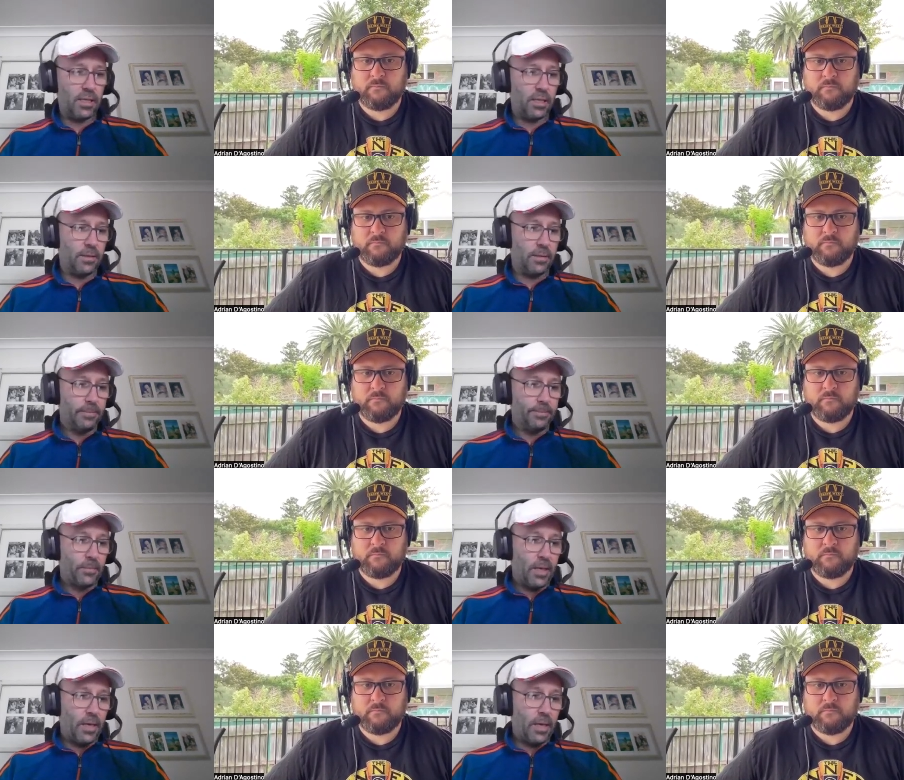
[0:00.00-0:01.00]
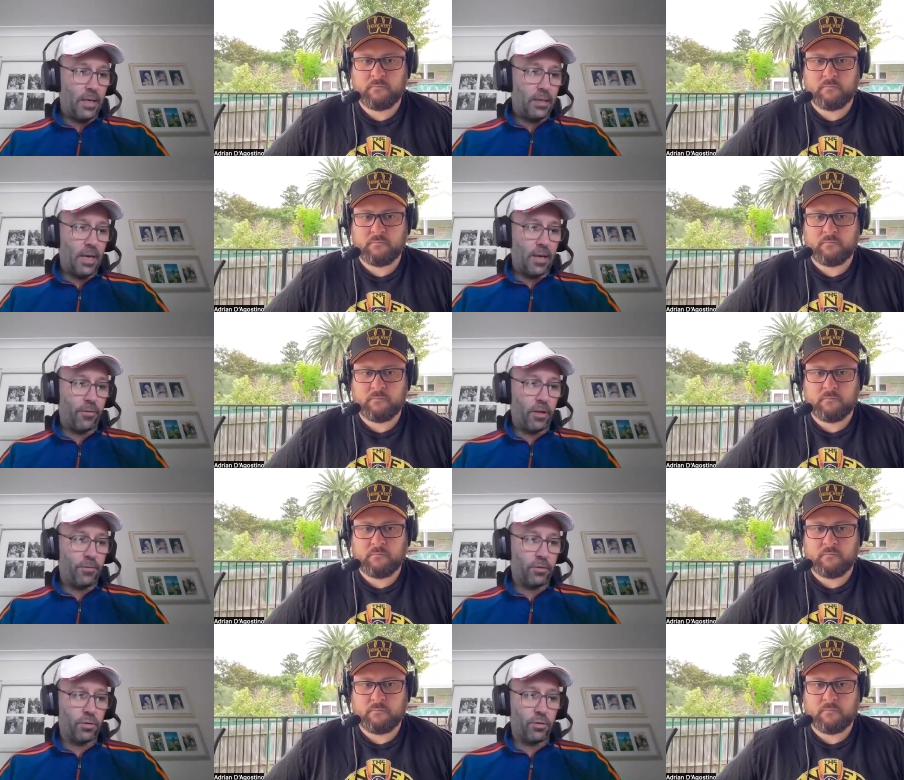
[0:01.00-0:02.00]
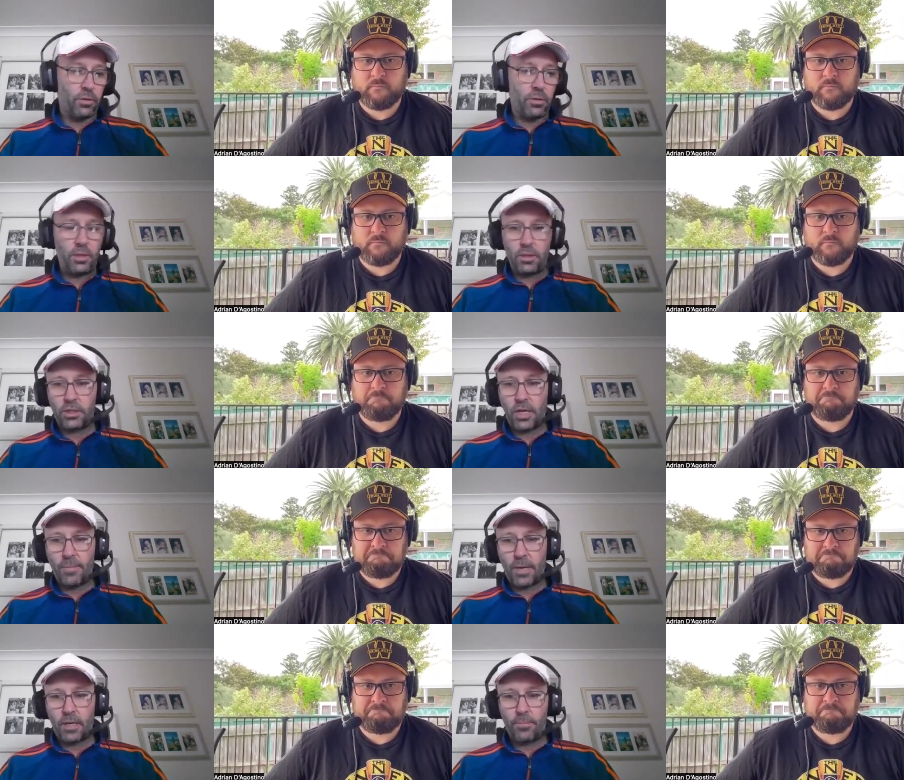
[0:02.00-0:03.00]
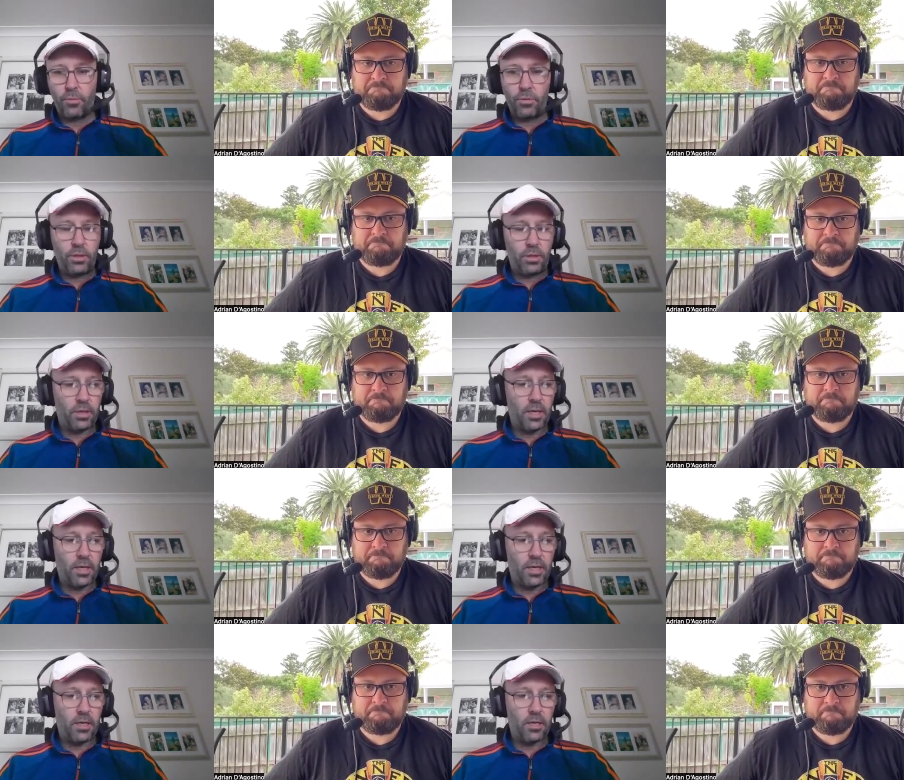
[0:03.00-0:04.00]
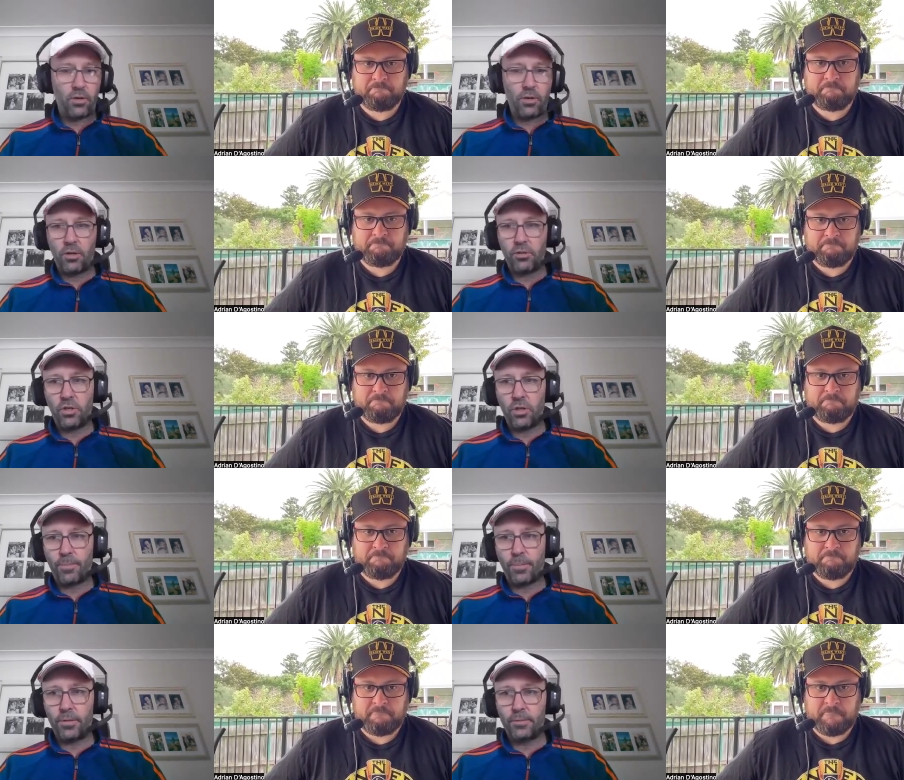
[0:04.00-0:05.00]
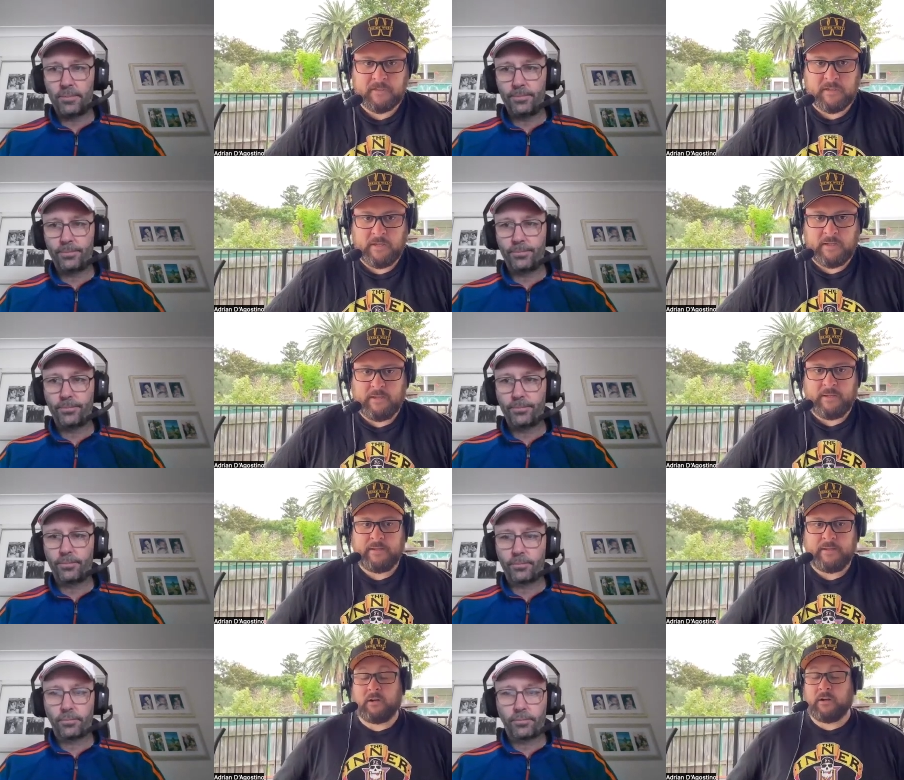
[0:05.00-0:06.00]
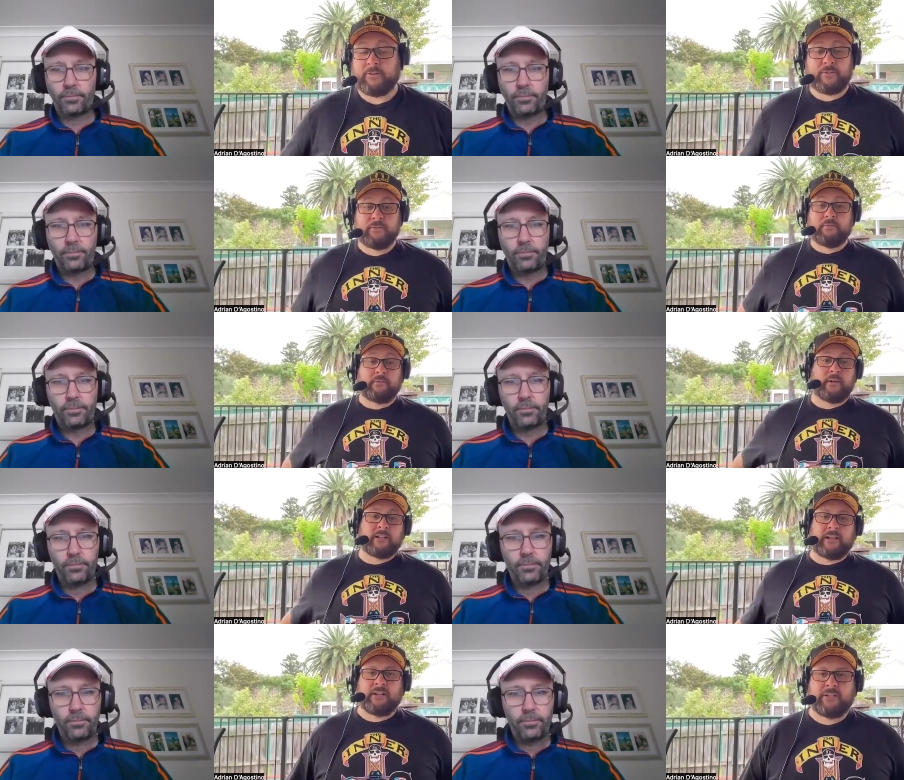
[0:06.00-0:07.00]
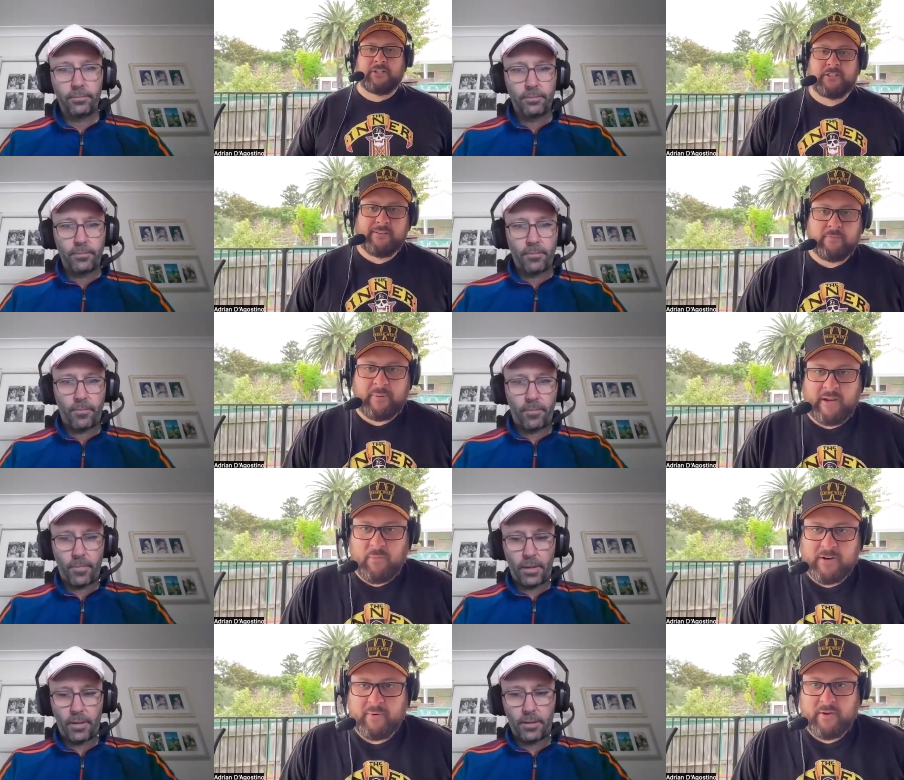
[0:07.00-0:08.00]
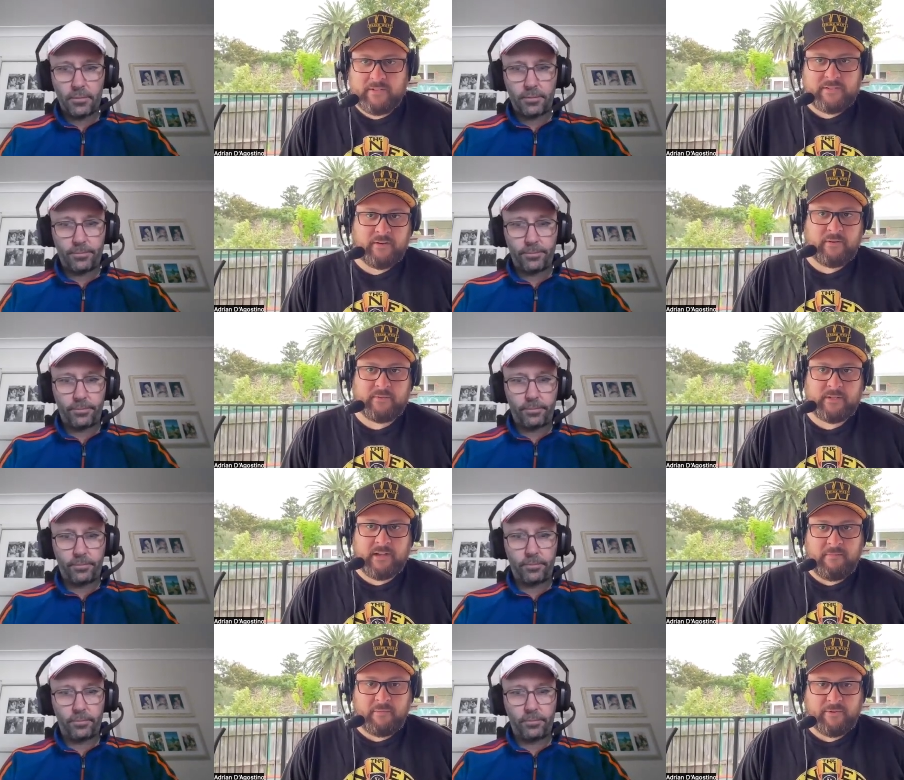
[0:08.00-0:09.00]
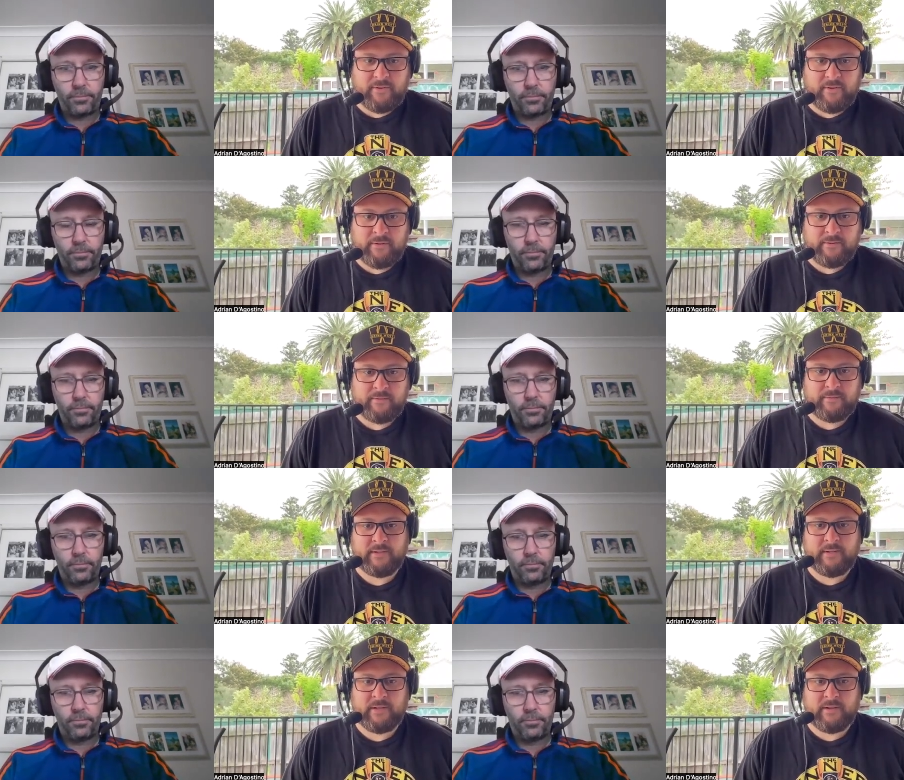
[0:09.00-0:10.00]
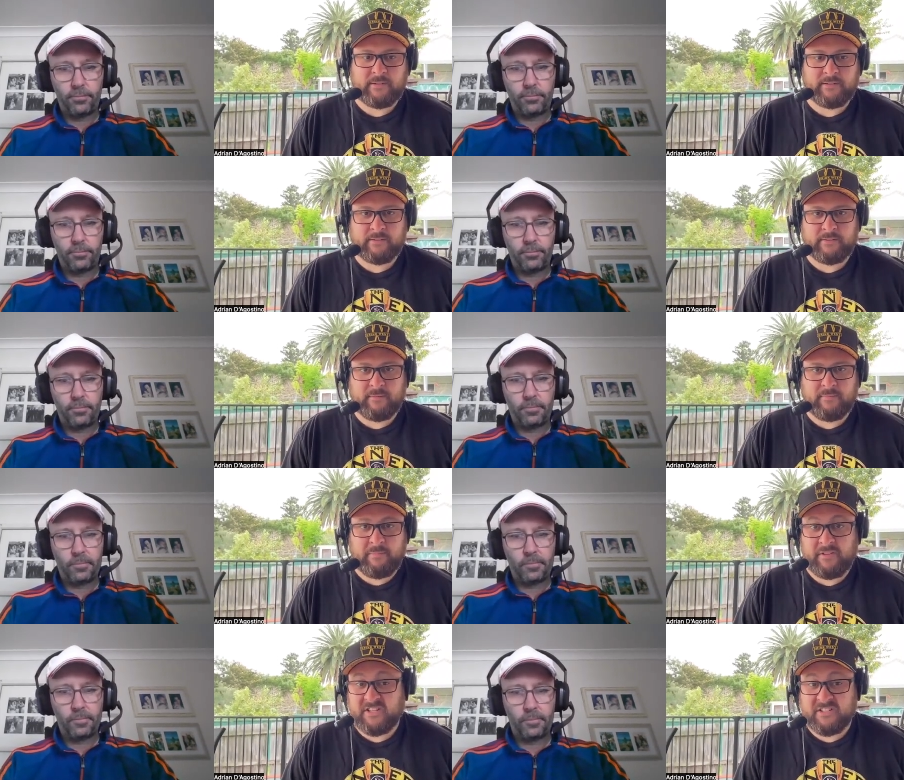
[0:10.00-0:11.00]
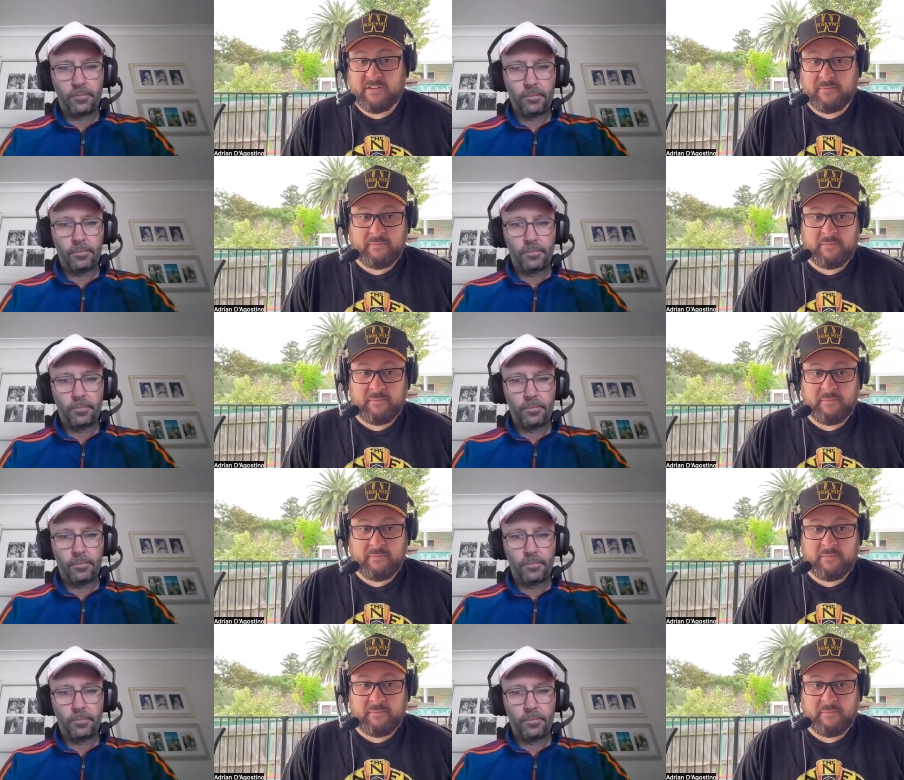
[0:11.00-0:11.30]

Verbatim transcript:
Speaker 1: in. And Gate 5 looks good. J Mac aboard. Uh, got it on top.
Speaker 2: I do too. It, it, and she's never been one of mine. So to come up with a, uh, maybe says something.